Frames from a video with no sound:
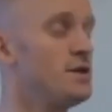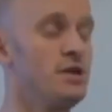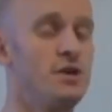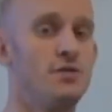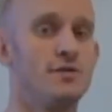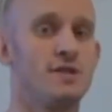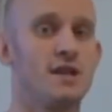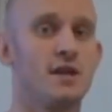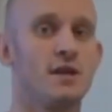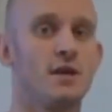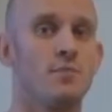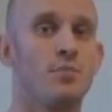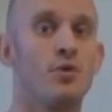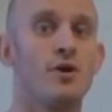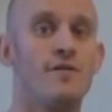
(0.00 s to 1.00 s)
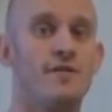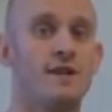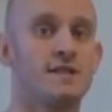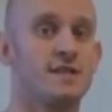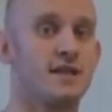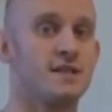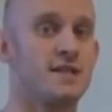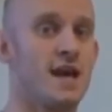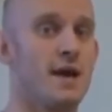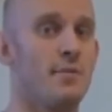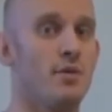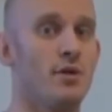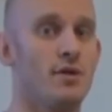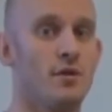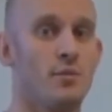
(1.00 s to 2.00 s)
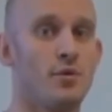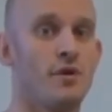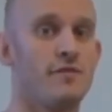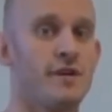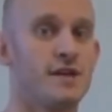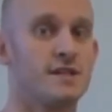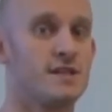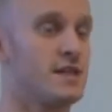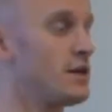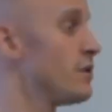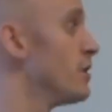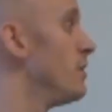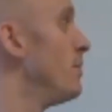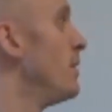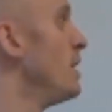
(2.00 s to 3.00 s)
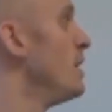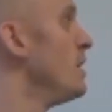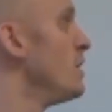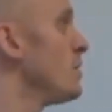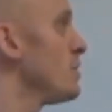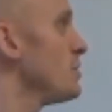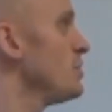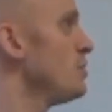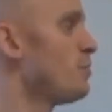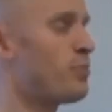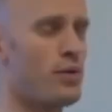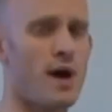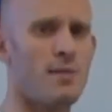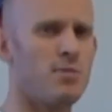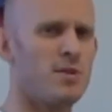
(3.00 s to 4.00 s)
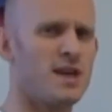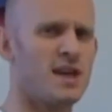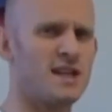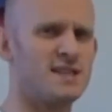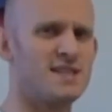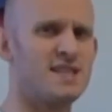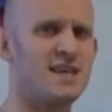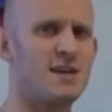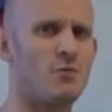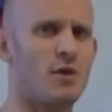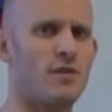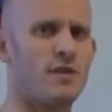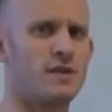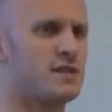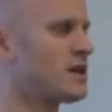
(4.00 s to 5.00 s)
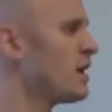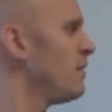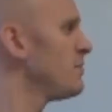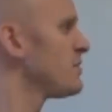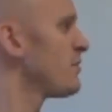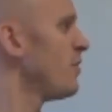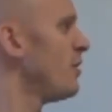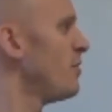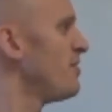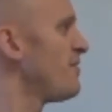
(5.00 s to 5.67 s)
Using the previous example and the previous theorem, you probably can see where this comes from.